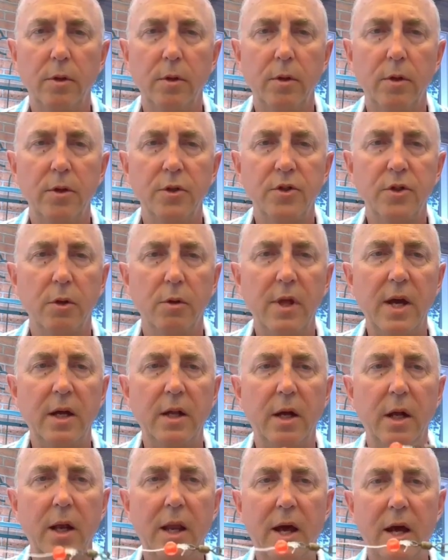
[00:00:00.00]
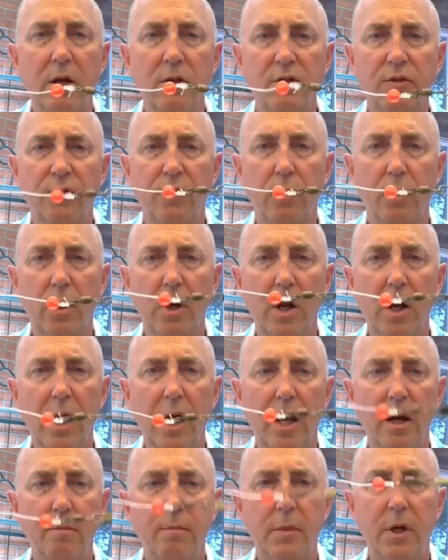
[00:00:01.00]
So that allows for a
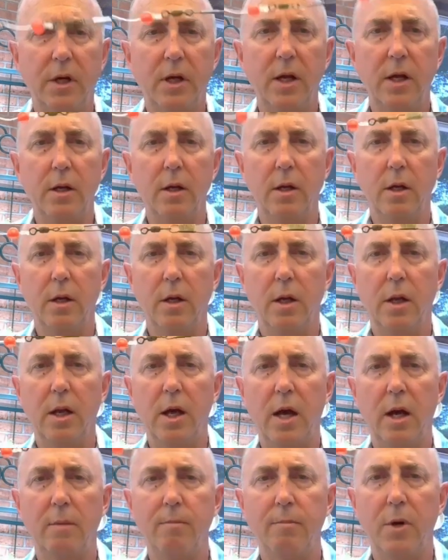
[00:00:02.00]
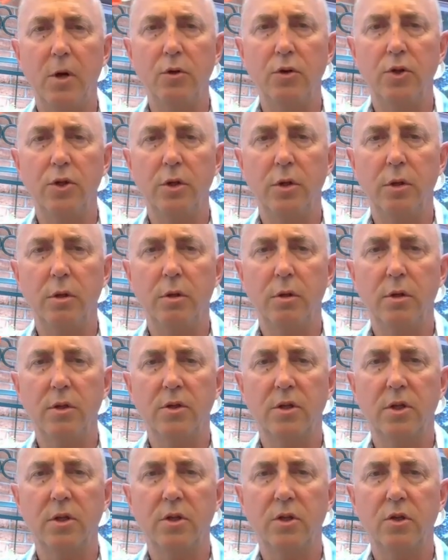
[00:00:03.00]
lot of motion. This
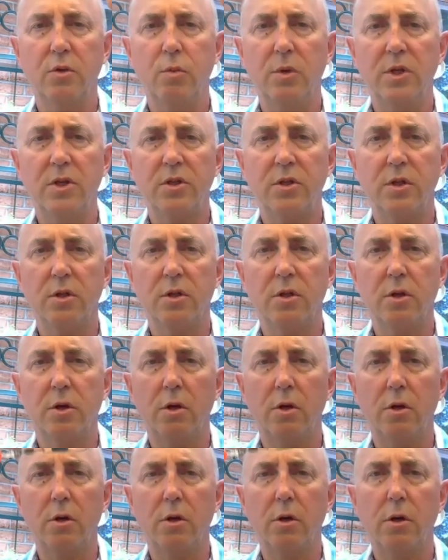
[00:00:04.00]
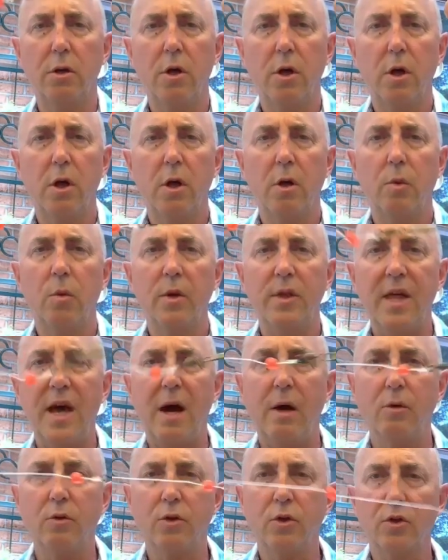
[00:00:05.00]
can twist and turn
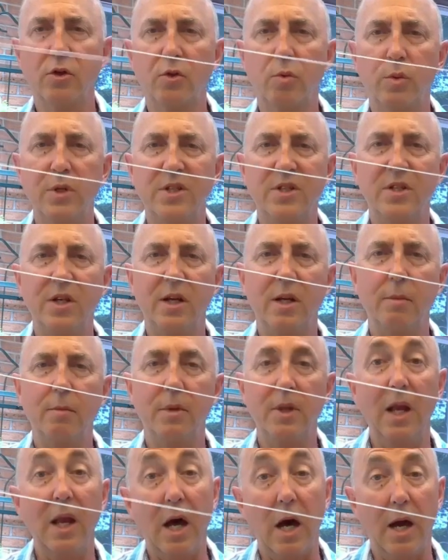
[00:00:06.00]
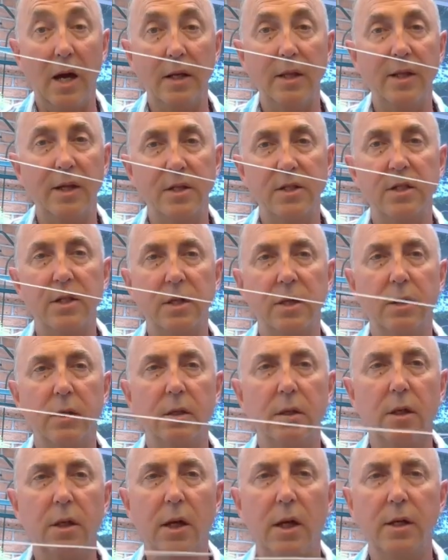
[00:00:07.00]
without twisting the line. That's the
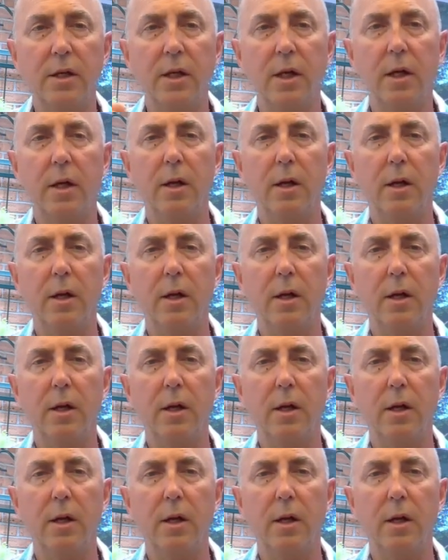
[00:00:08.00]
idea.